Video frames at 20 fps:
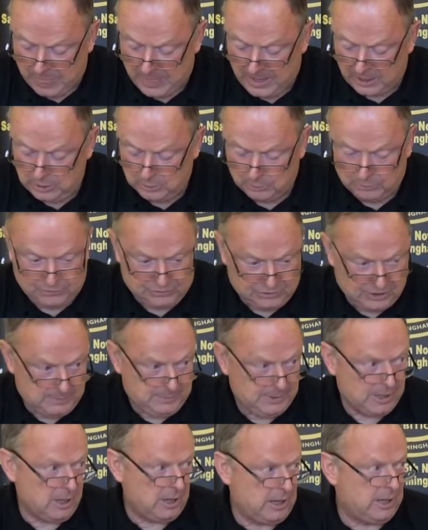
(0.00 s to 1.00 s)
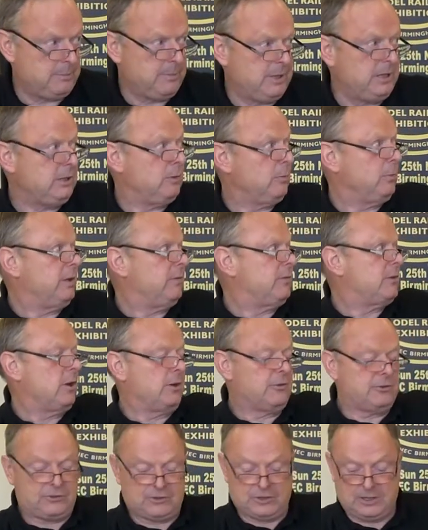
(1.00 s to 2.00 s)
You will see behind me we've
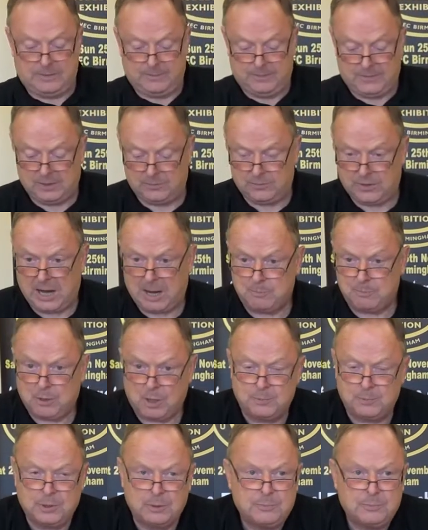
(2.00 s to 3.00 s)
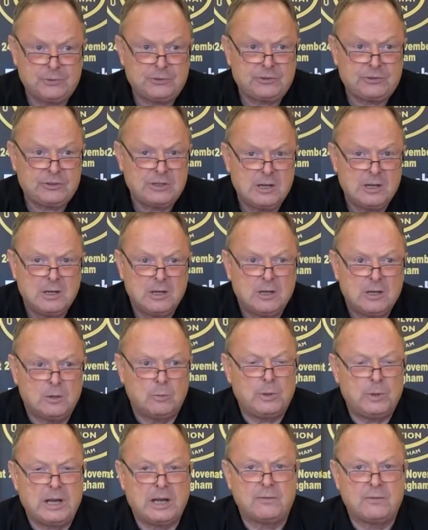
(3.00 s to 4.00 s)
got our pop-ups.
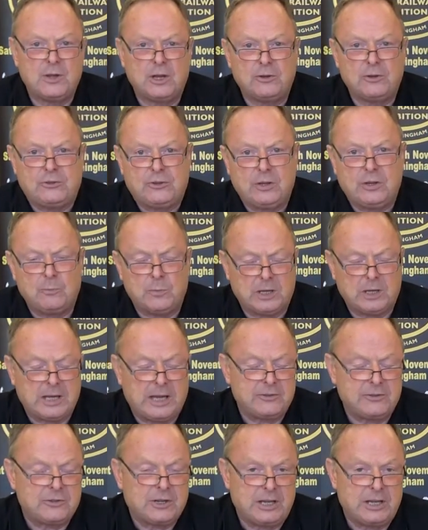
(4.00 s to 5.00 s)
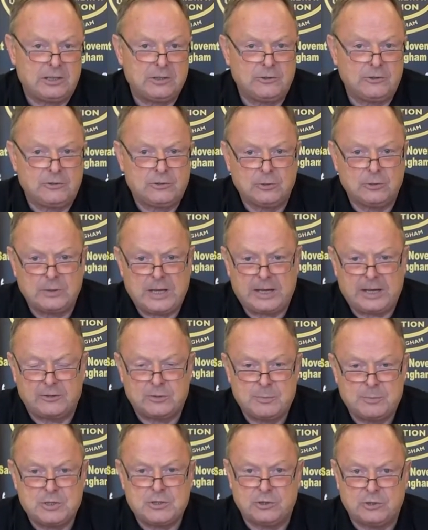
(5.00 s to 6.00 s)
We have those that we get taken to
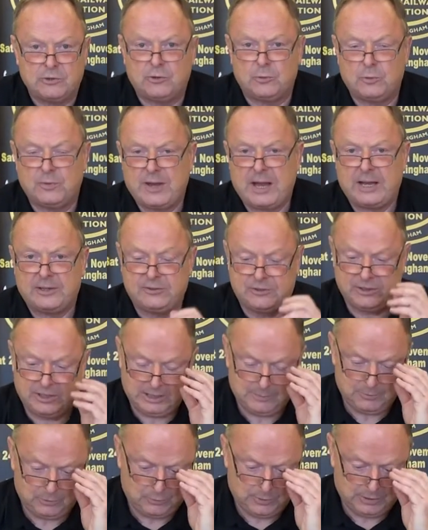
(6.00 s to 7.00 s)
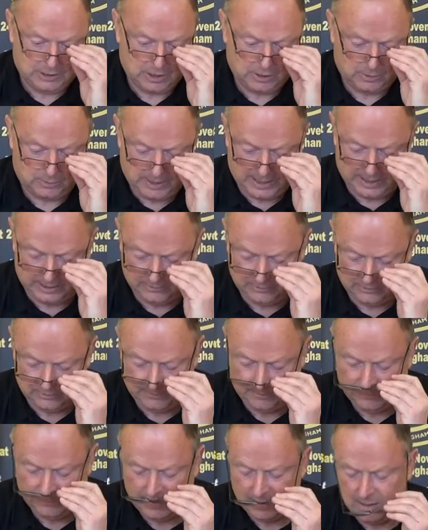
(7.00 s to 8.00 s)
exhibitions with our team as we go
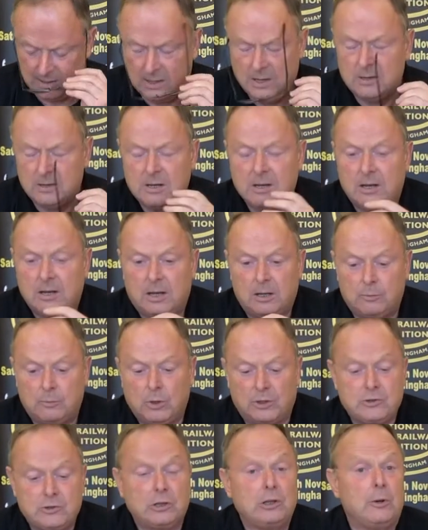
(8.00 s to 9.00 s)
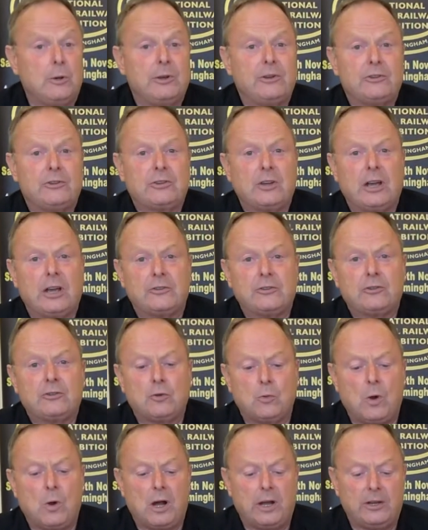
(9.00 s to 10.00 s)
around. And Roger Lewis at
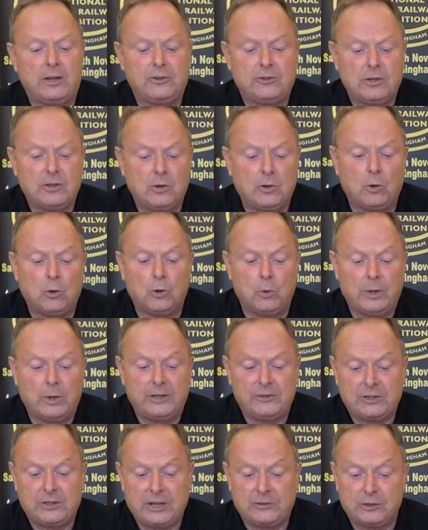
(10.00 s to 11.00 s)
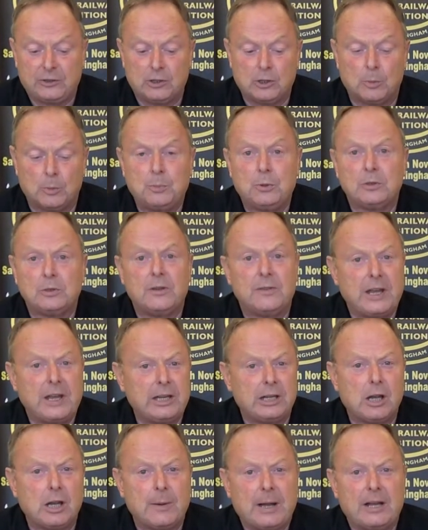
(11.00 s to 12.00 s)
Squires always has a couple, and they
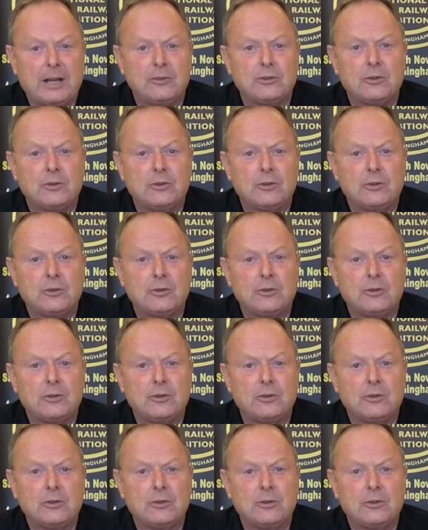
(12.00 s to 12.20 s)
go out